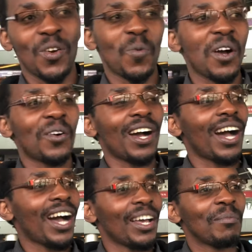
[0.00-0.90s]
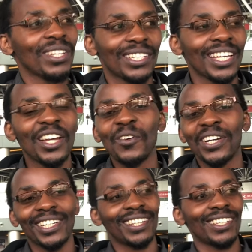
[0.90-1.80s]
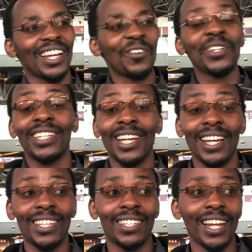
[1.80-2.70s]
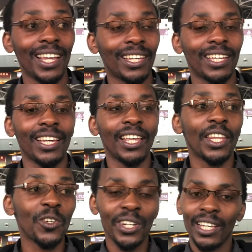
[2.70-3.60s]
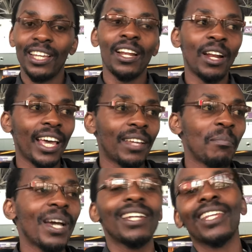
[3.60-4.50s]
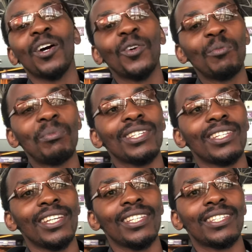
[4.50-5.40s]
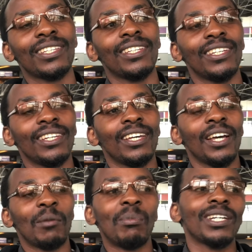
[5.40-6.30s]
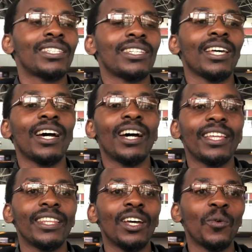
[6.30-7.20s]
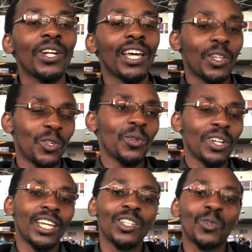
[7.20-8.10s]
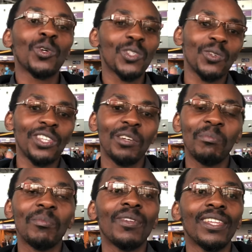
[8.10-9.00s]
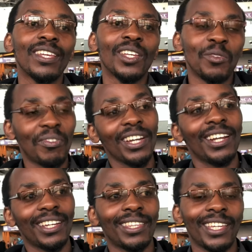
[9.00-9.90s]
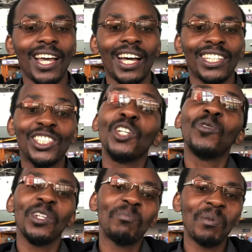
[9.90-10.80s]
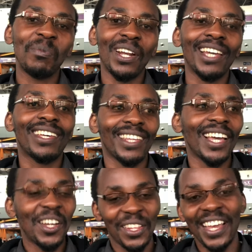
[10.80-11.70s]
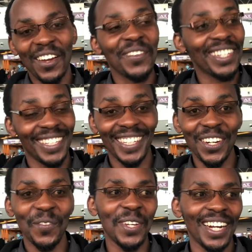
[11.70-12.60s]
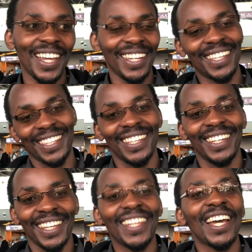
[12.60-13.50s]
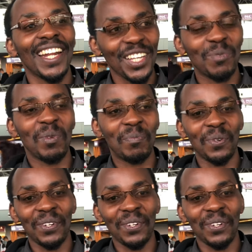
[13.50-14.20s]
Wow. I must say Russians are really nice. Like, they really like mind their own business, but when like you get close to them, you find like they are genuine people. Like they are really genuine. Like they are nice people.